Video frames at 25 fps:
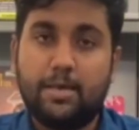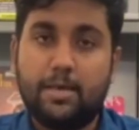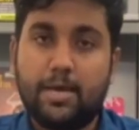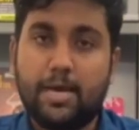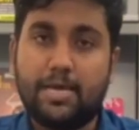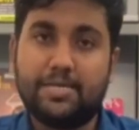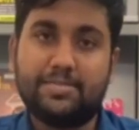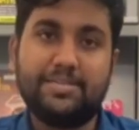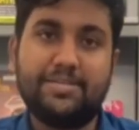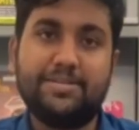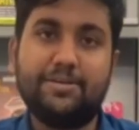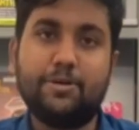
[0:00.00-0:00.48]

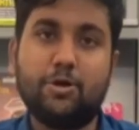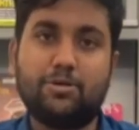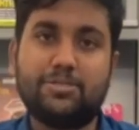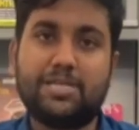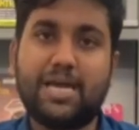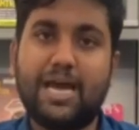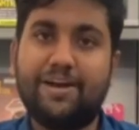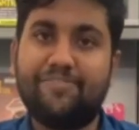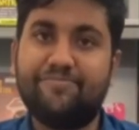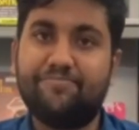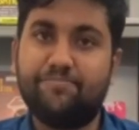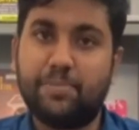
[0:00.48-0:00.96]
I did not
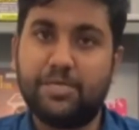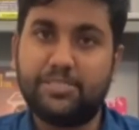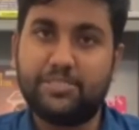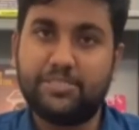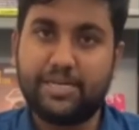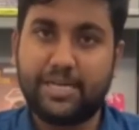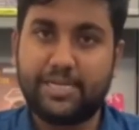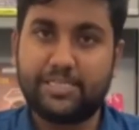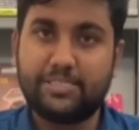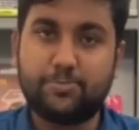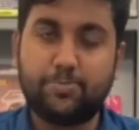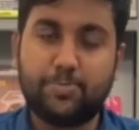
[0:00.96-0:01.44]
have much
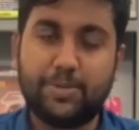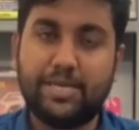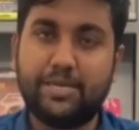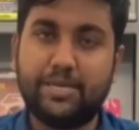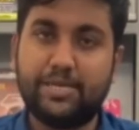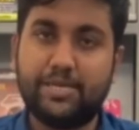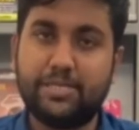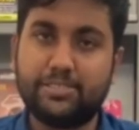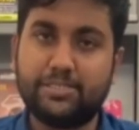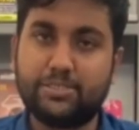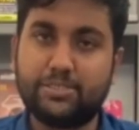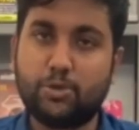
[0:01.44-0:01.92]

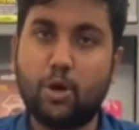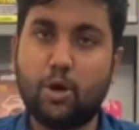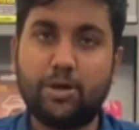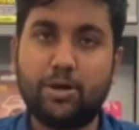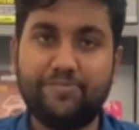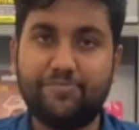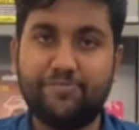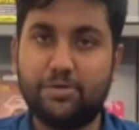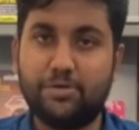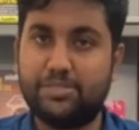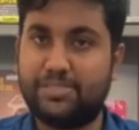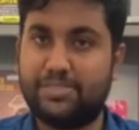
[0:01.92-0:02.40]
experience
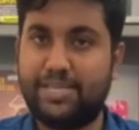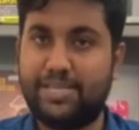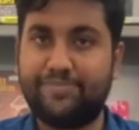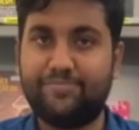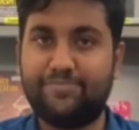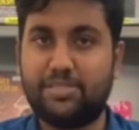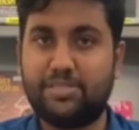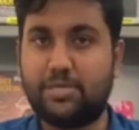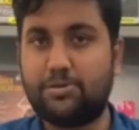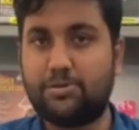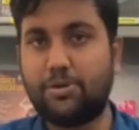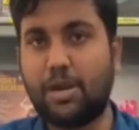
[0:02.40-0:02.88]
conversing
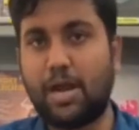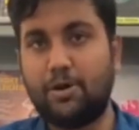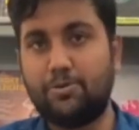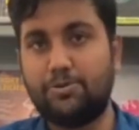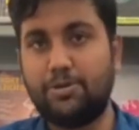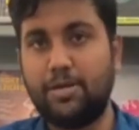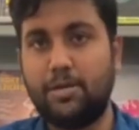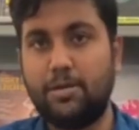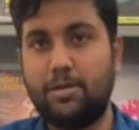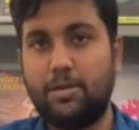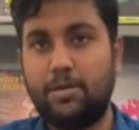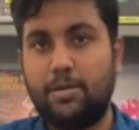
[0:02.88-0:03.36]
with a
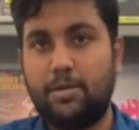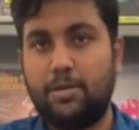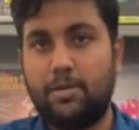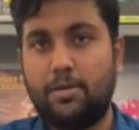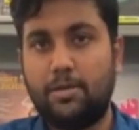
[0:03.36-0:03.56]
crowd,